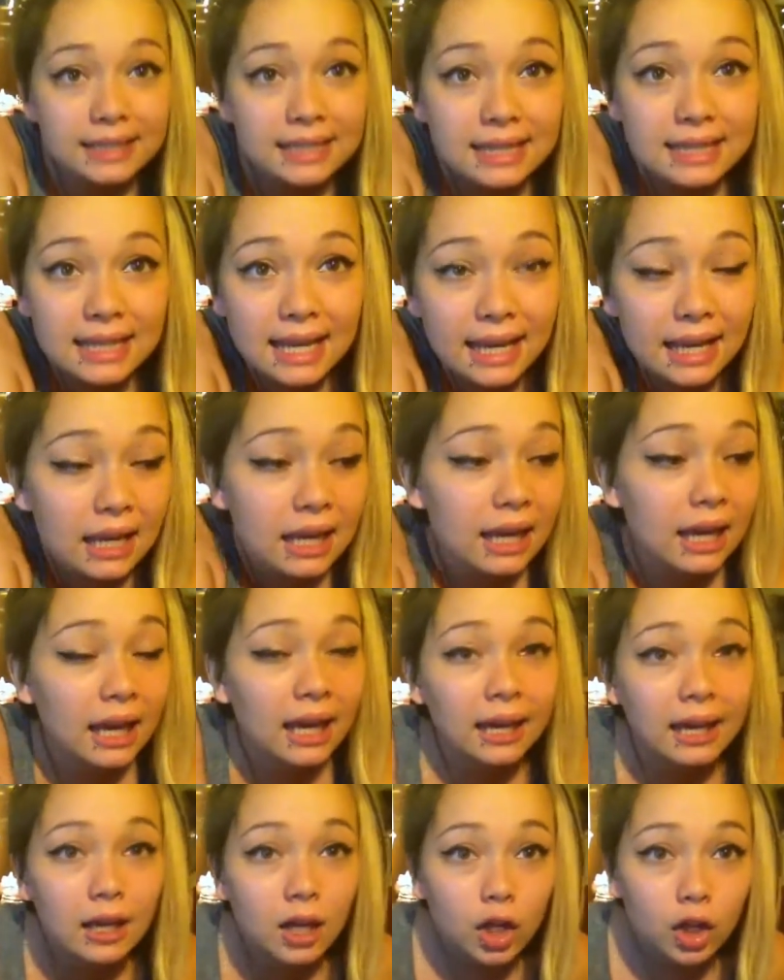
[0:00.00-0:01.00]
This is like
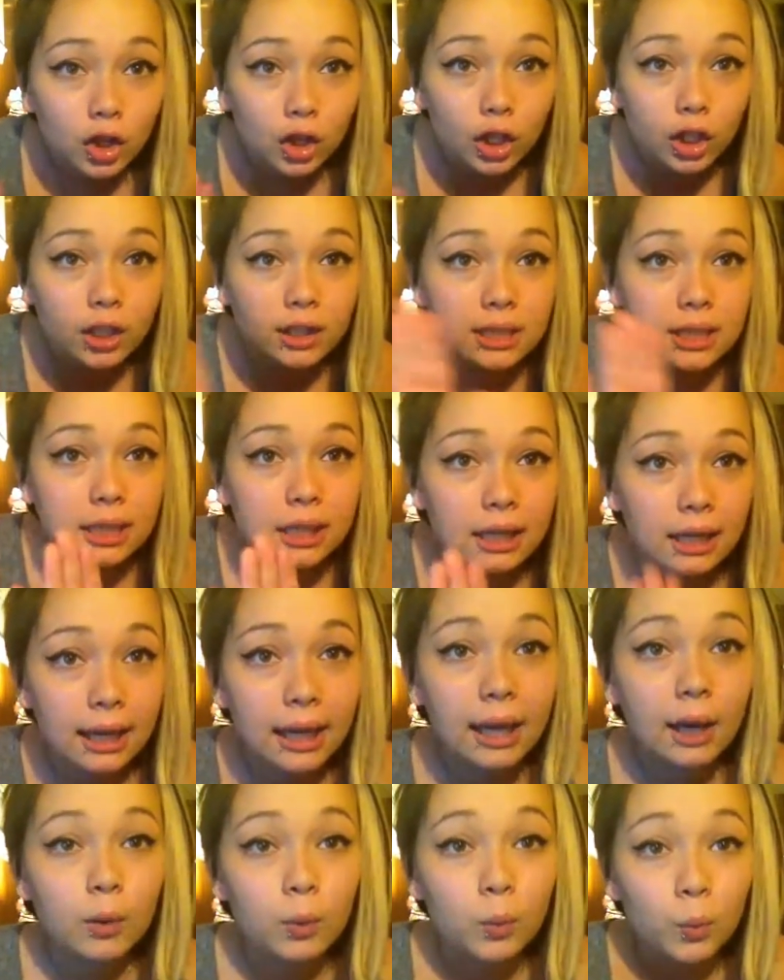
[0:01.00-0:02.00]
an alert,
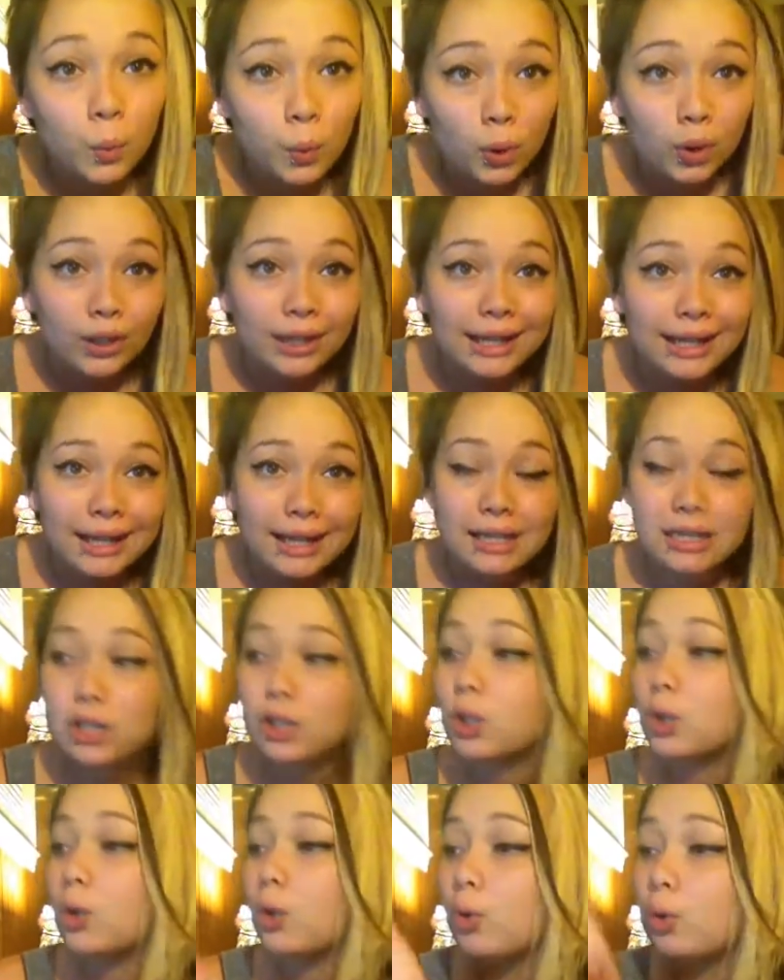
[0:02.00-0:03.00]
a warning
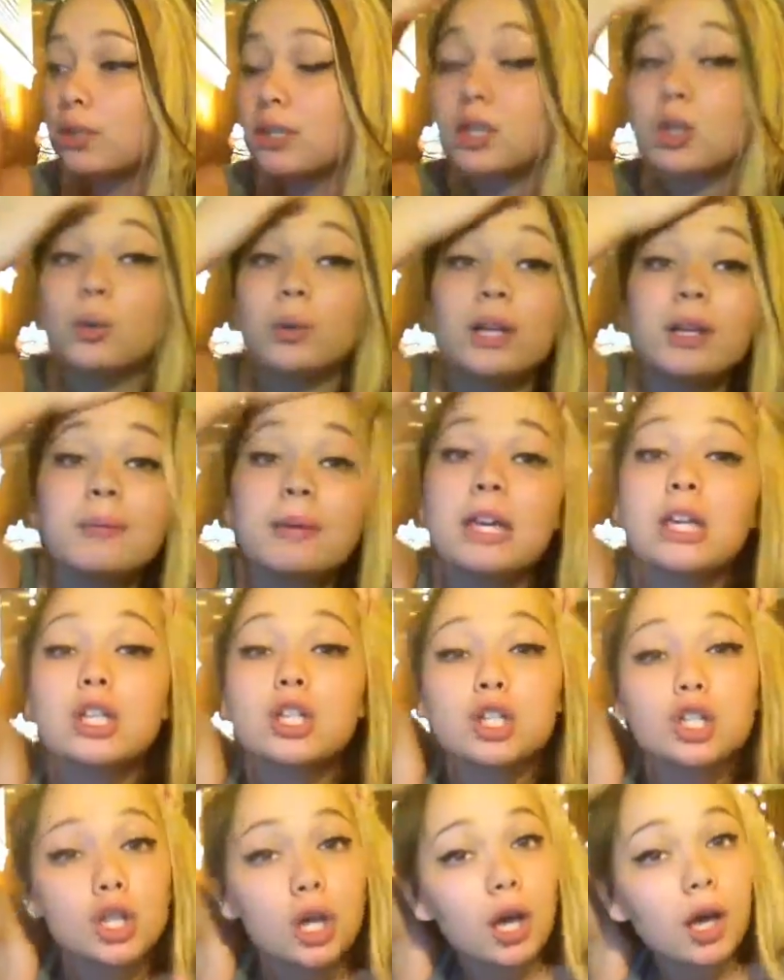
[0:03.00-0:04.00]
to
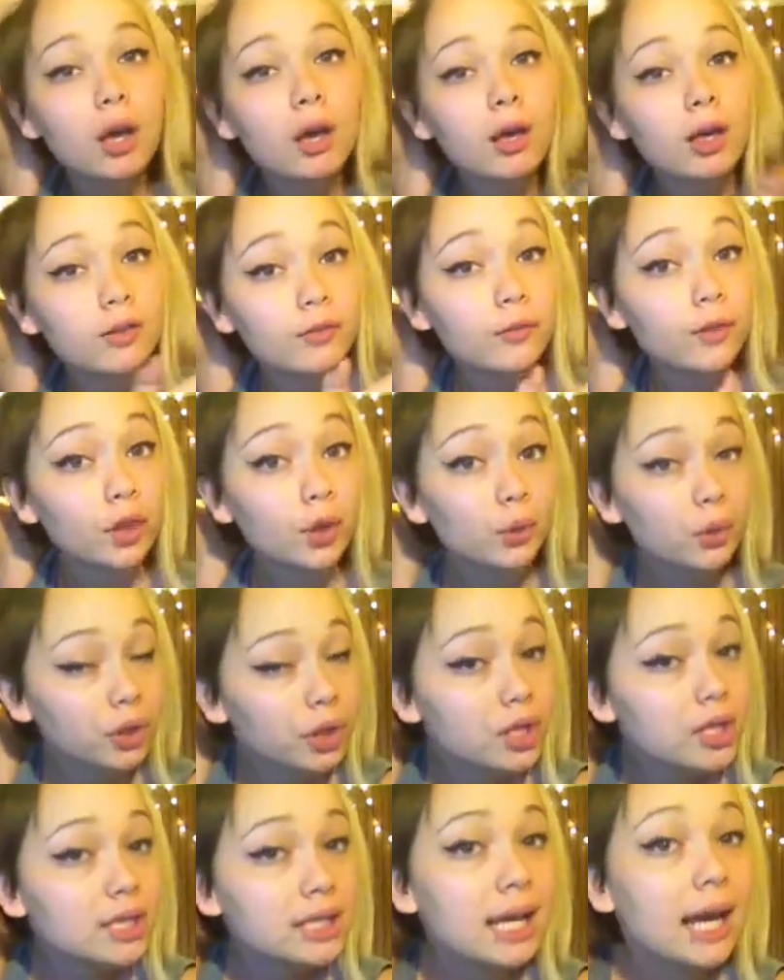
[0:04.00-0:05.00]
squeamish
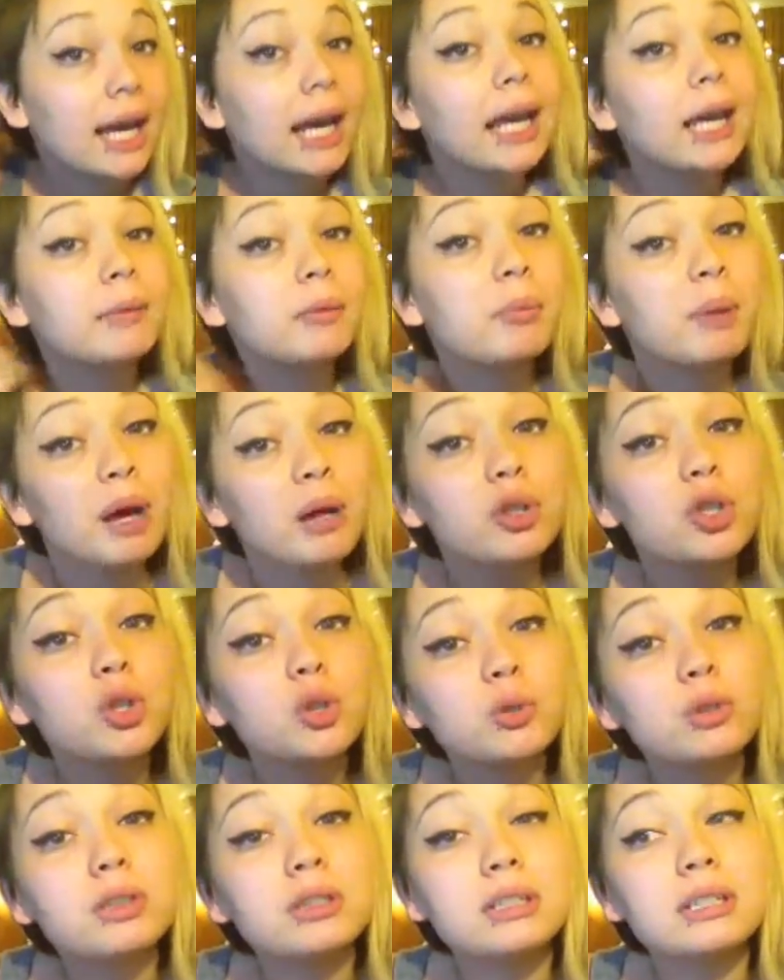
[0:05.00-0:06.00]
viewers. I am about
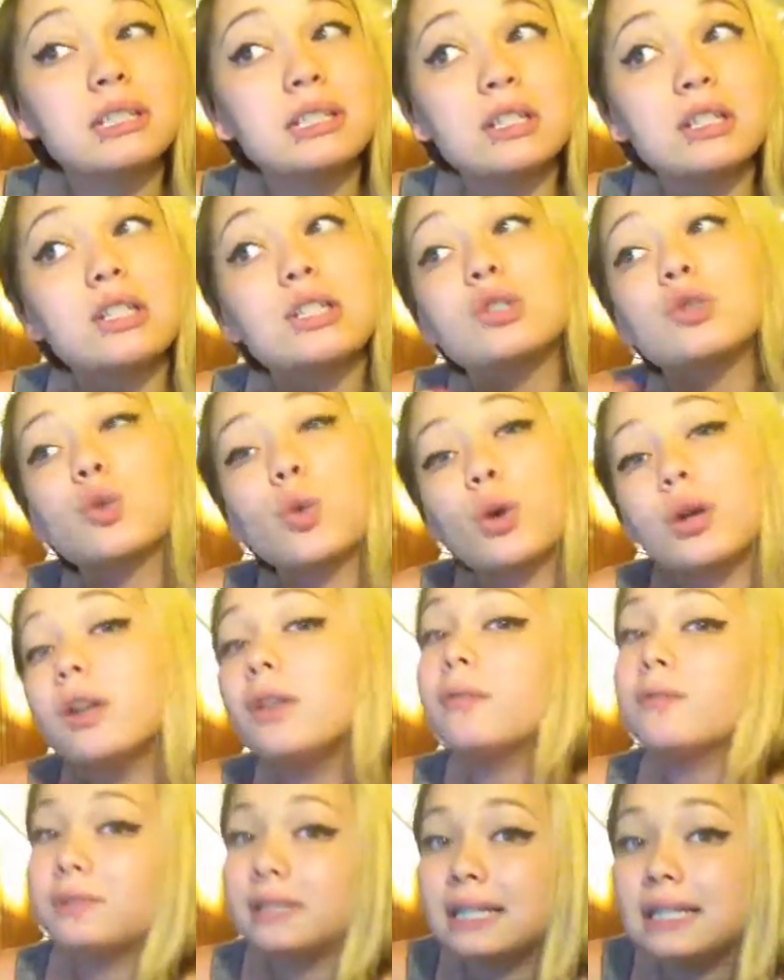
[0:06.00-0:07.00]
to sort
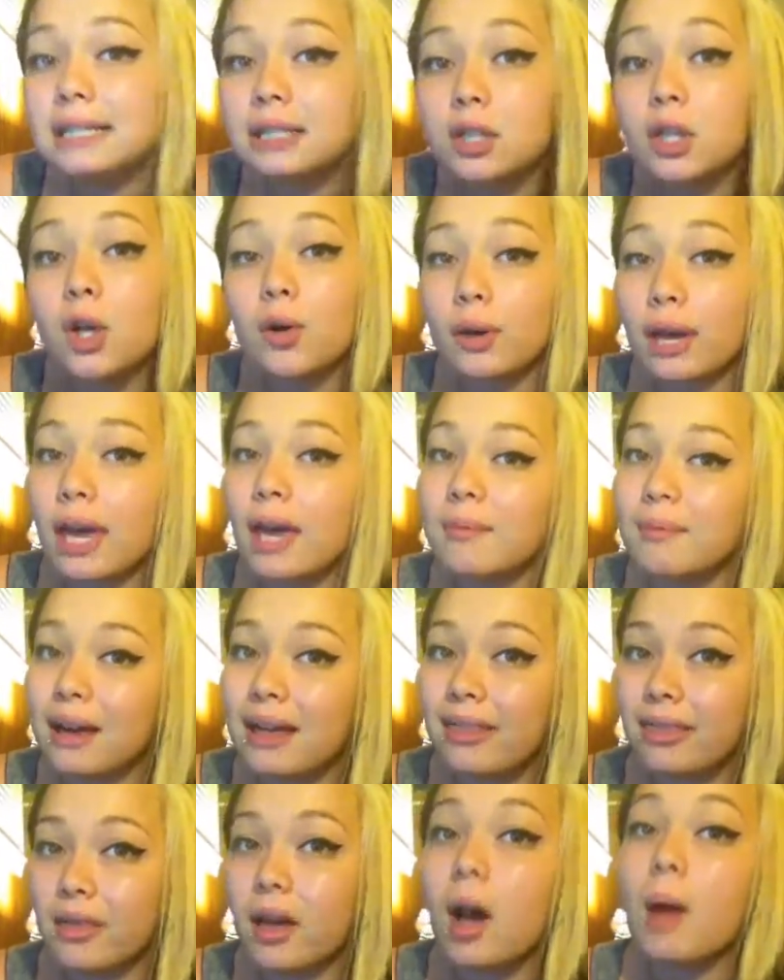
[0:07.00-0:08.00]
of dislocate
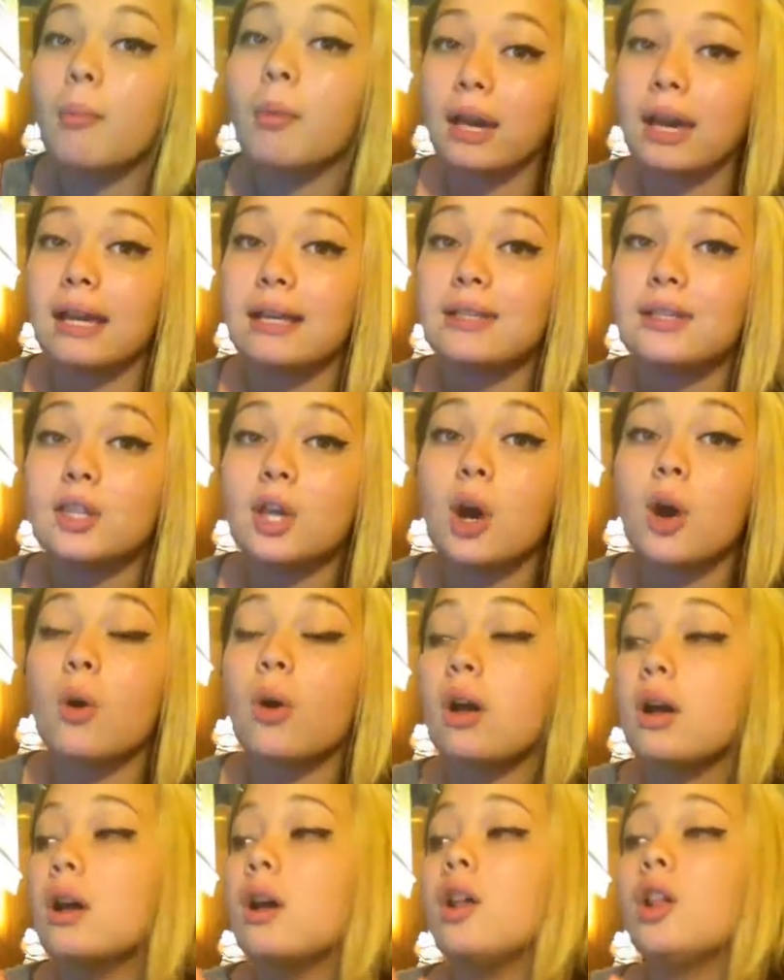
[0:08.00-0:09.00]
my thumb. Okay,
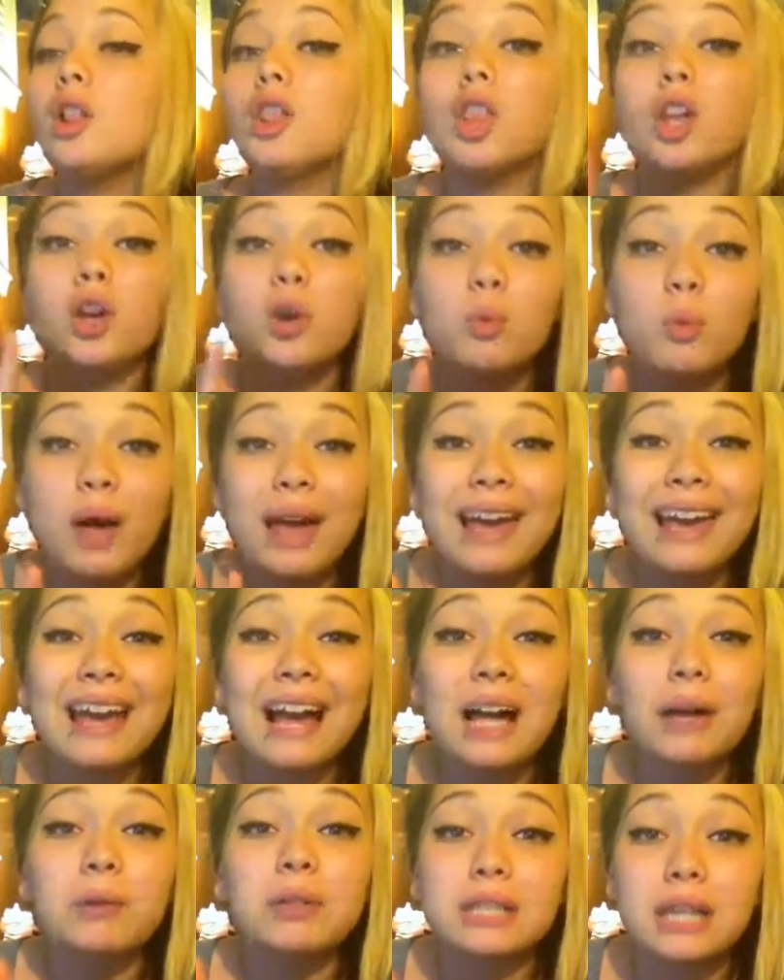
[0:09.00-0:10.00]
so look
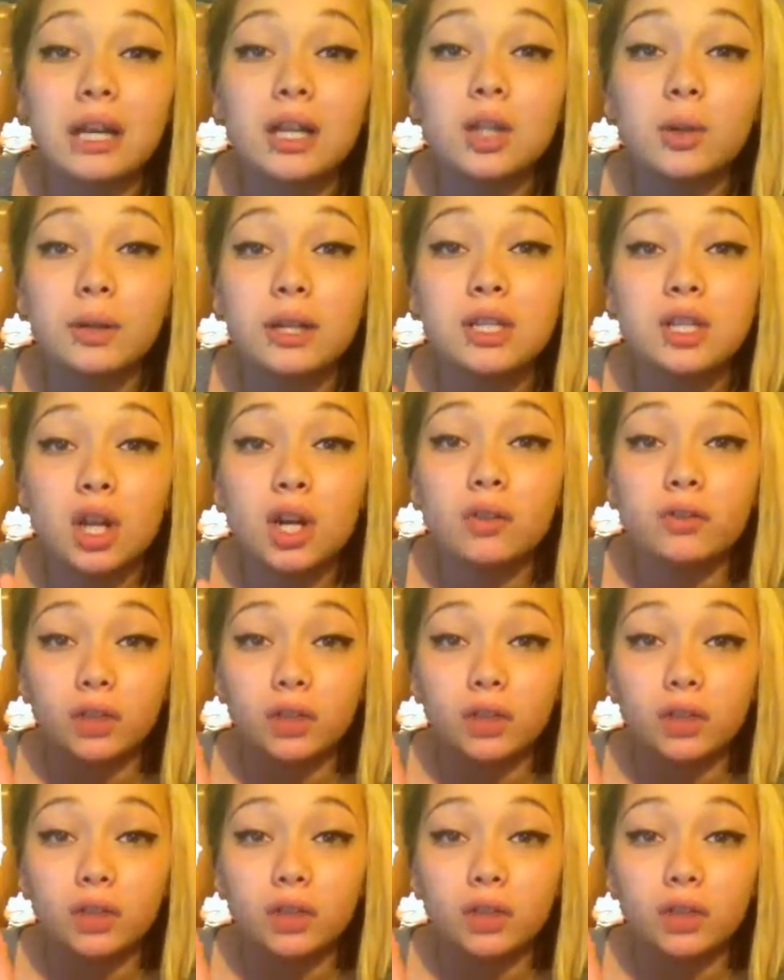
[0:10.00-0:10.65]
away. I will tell you when it's